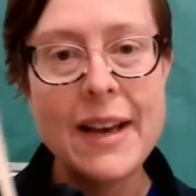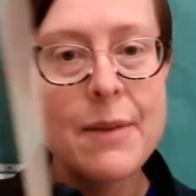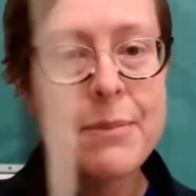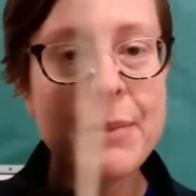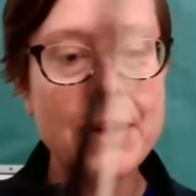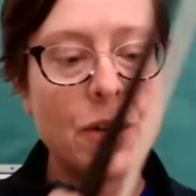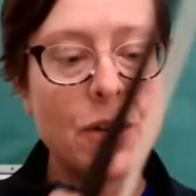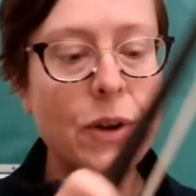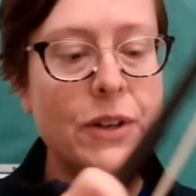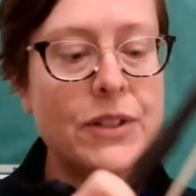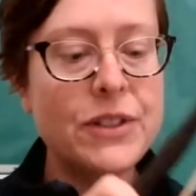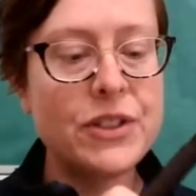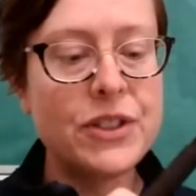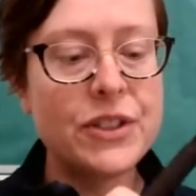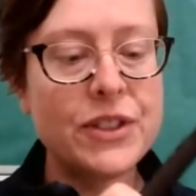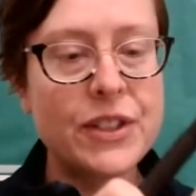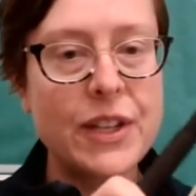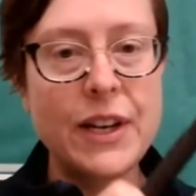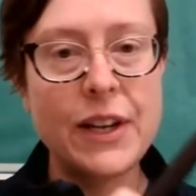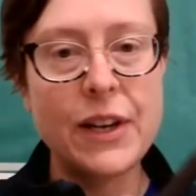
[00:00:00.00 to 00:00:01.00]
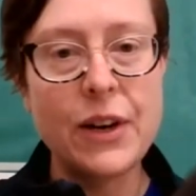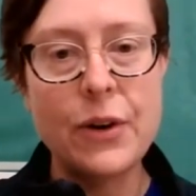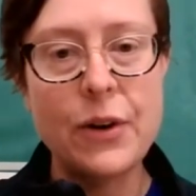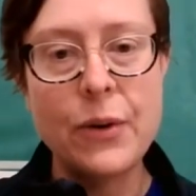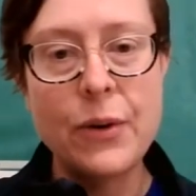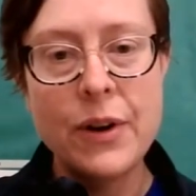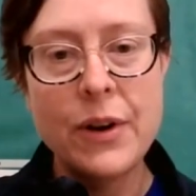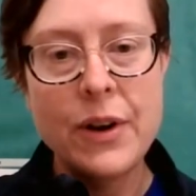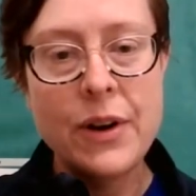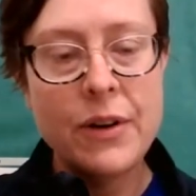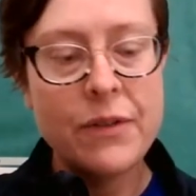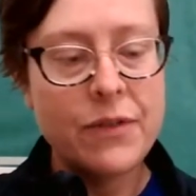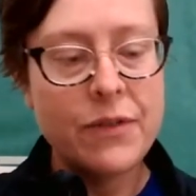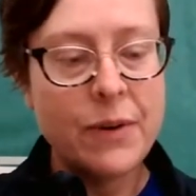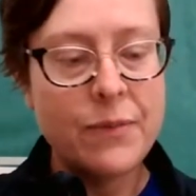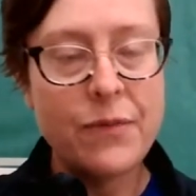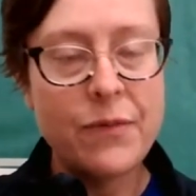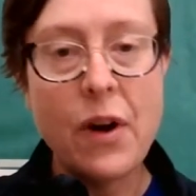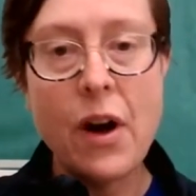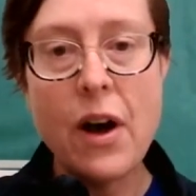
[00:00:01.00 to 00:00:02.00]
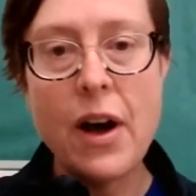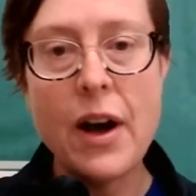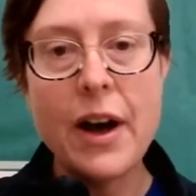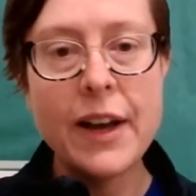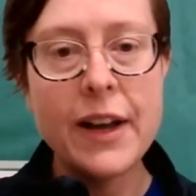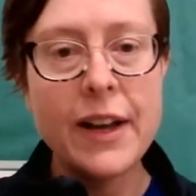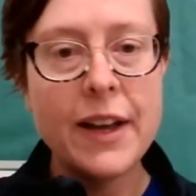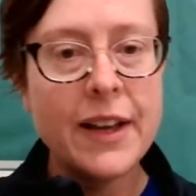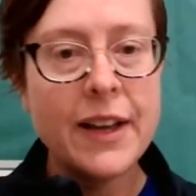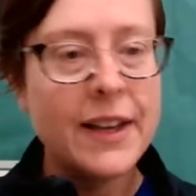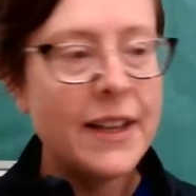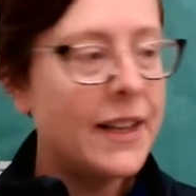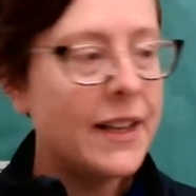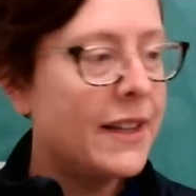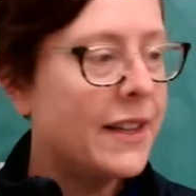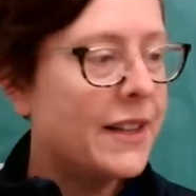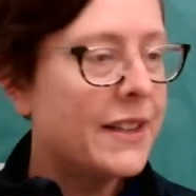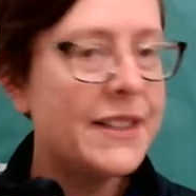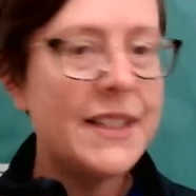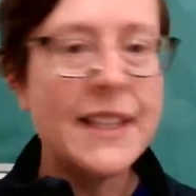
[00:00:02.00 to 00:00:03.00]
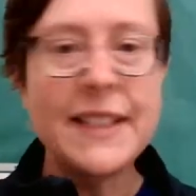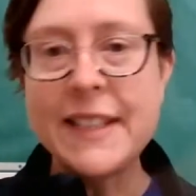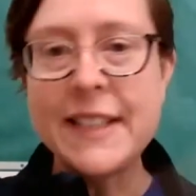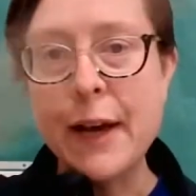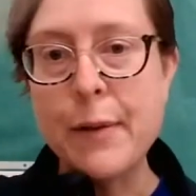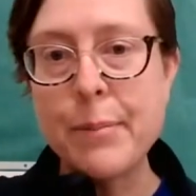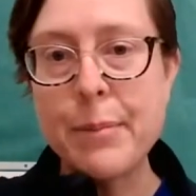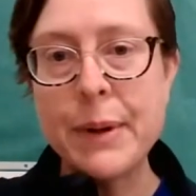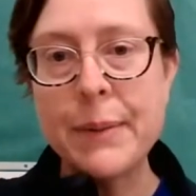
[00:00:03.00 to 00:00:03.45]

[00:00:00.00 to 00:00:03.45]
but yours is just going to go from frog to tip.